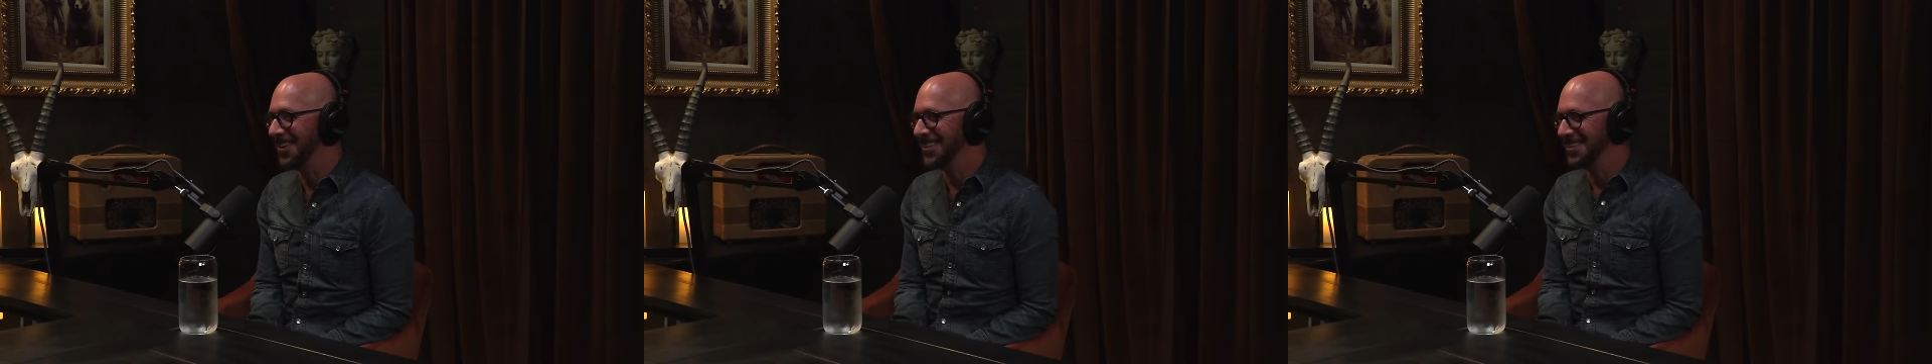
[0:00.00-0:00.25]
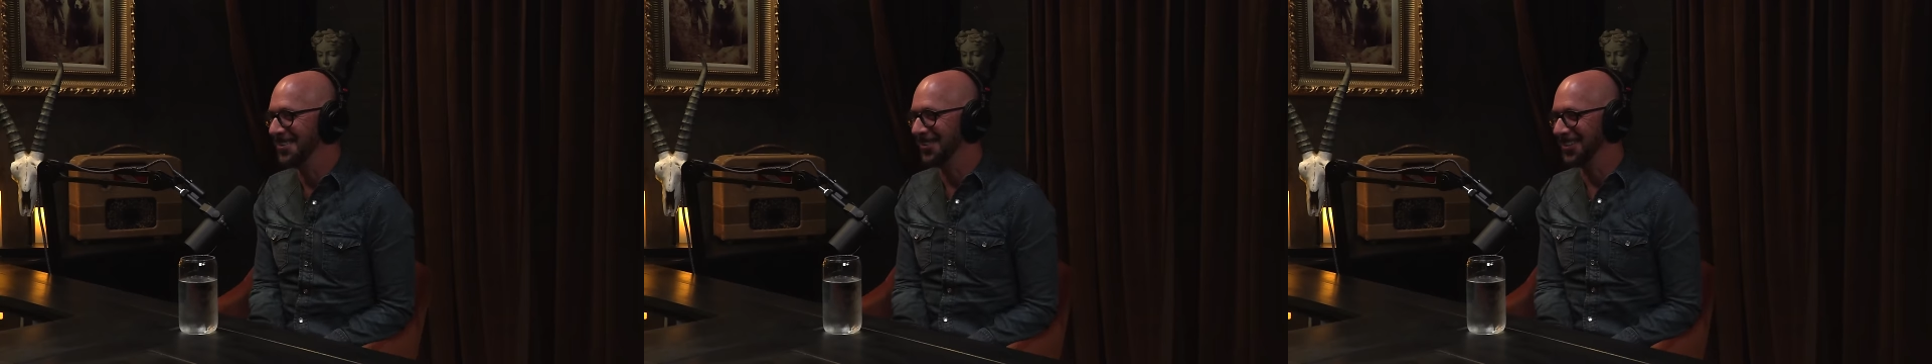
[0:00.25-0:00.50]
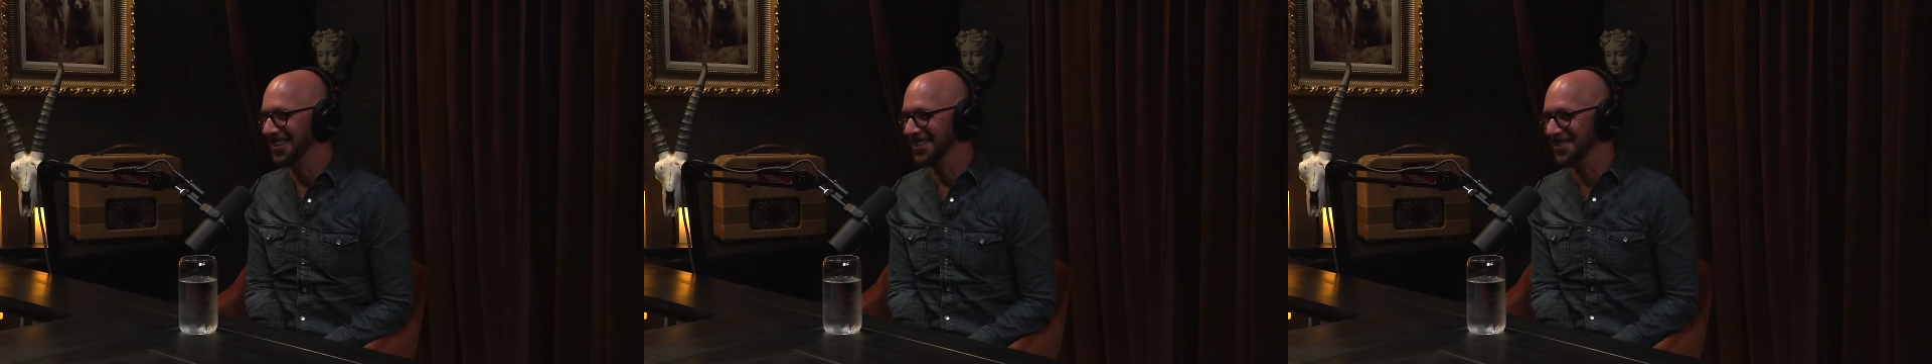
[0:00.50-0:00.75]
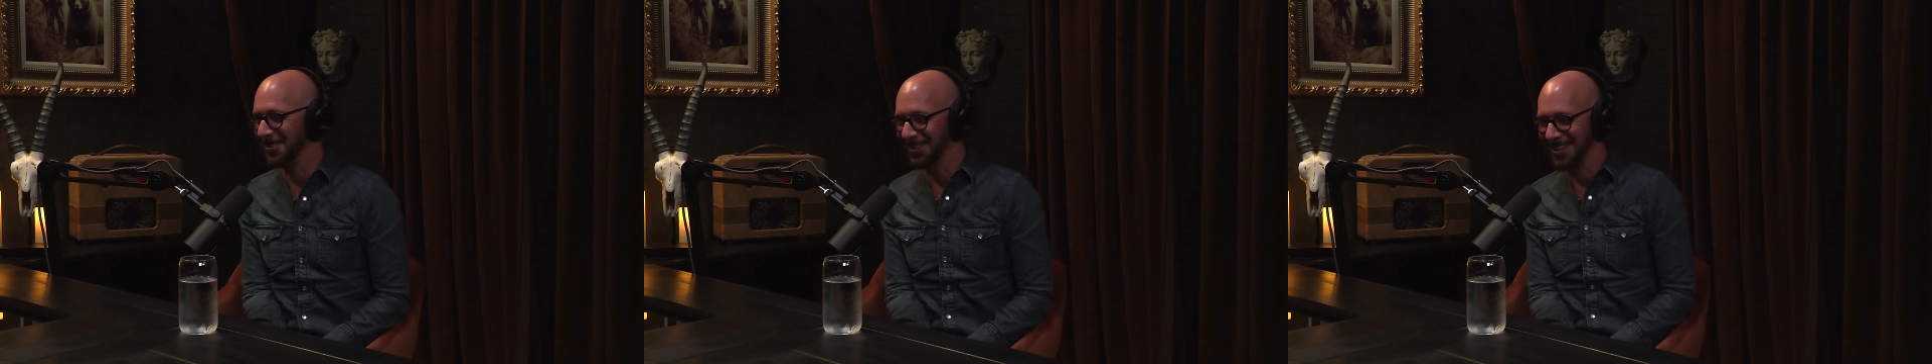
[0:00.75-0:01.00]
right. Totally,
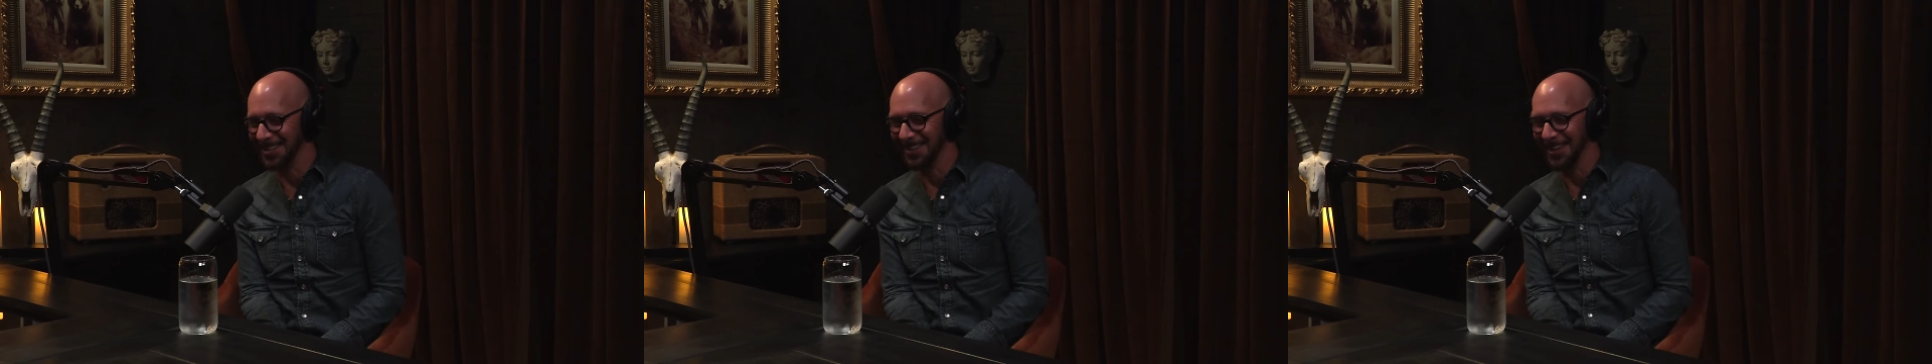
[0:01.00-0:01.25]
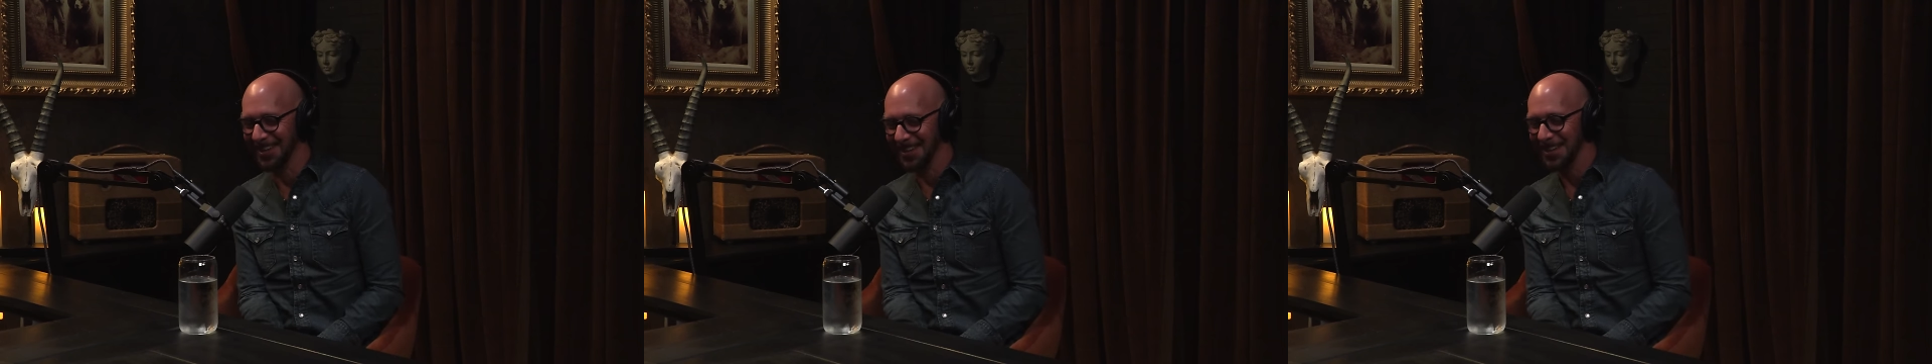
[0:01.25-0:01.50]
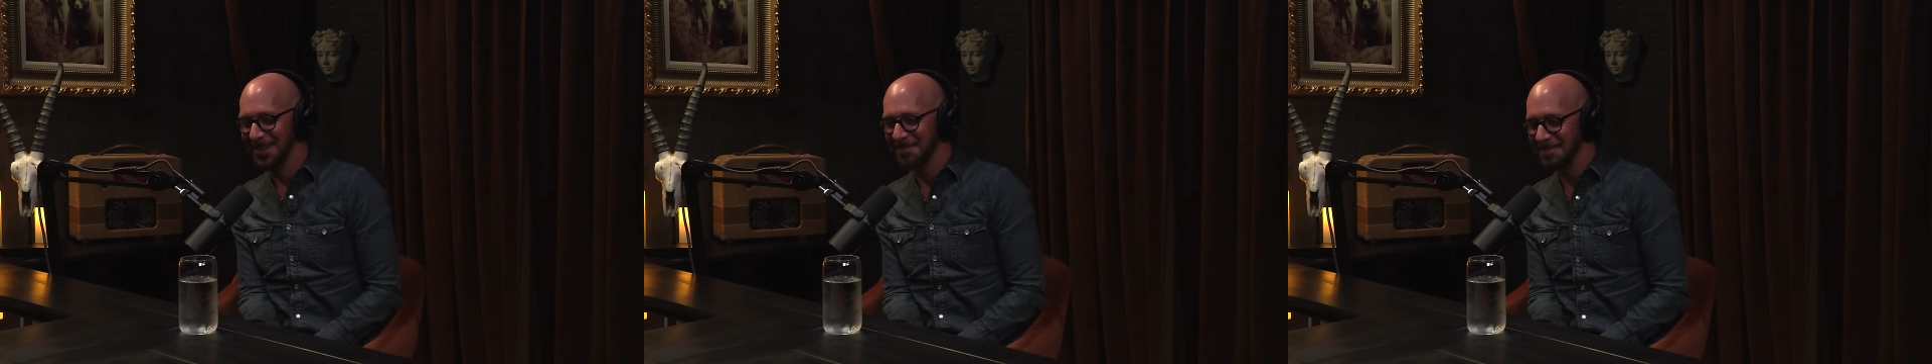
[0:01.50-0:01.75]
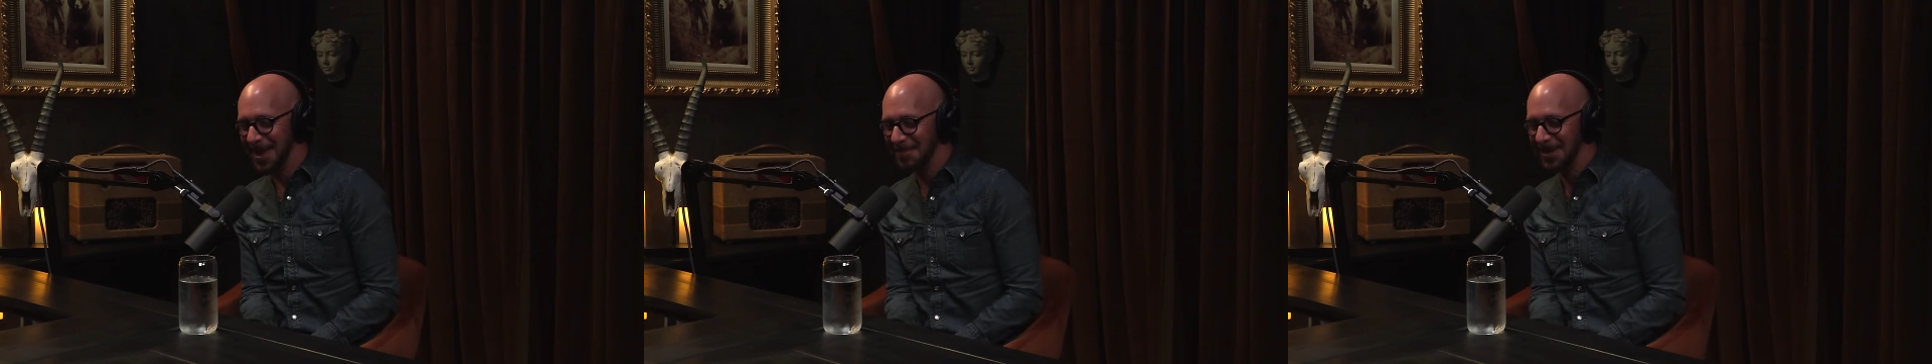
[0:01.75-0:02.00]
totally. And like
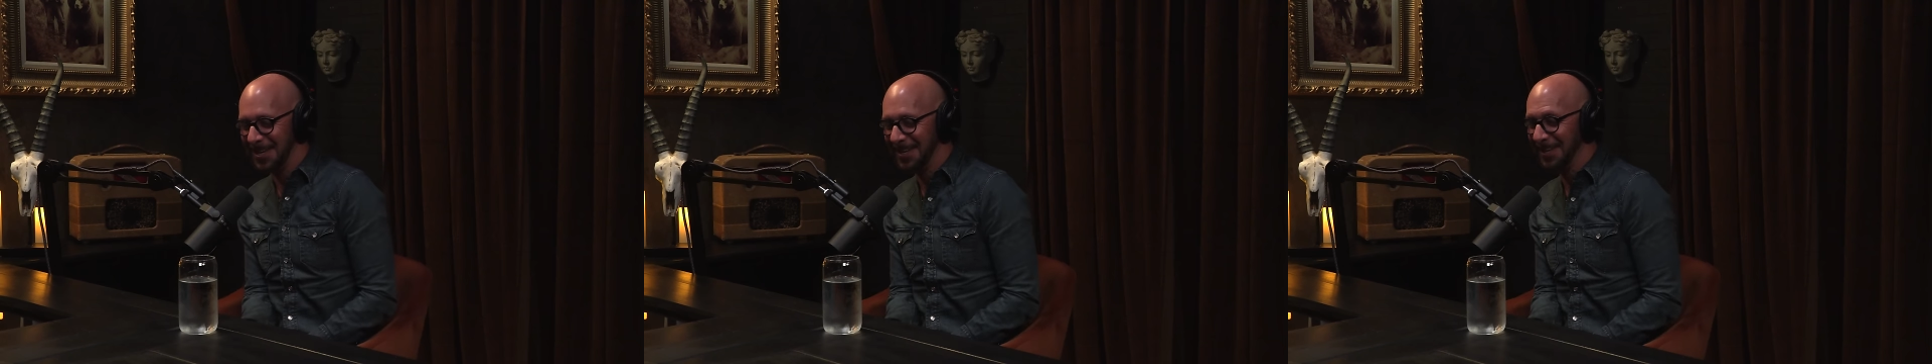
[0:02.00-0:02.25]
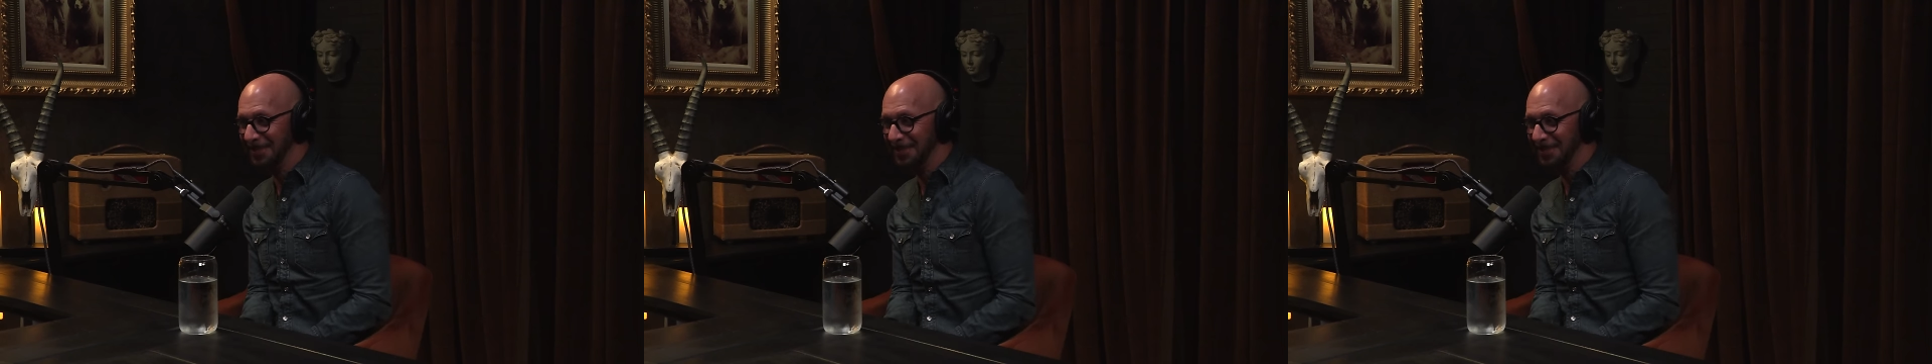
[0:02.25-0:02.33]
maybe he can